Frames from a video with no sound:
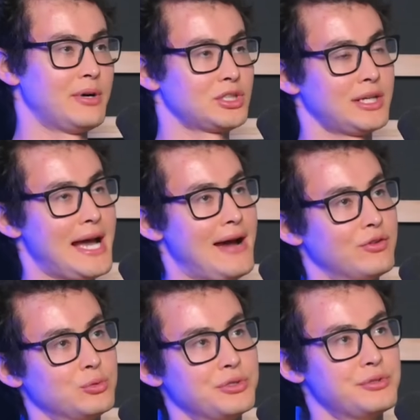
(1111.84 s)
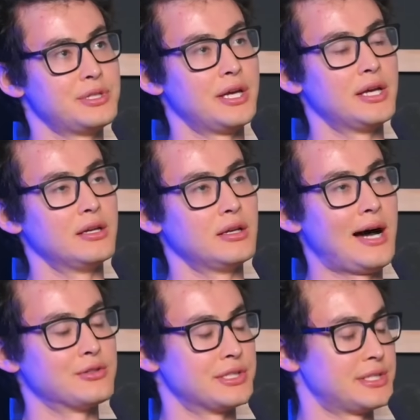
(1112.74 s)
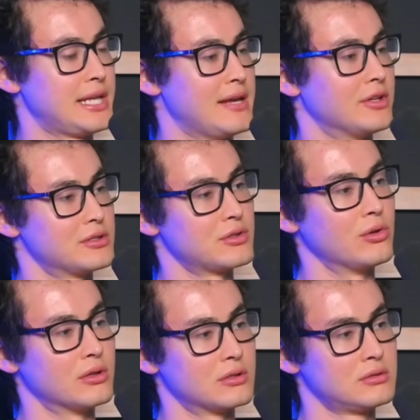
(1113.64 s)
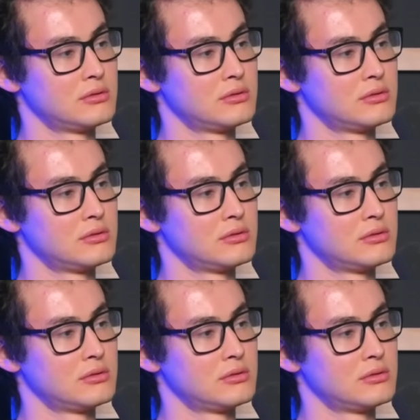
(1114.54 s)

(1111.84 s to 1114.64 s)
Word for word: much on average would you say houses save on solar?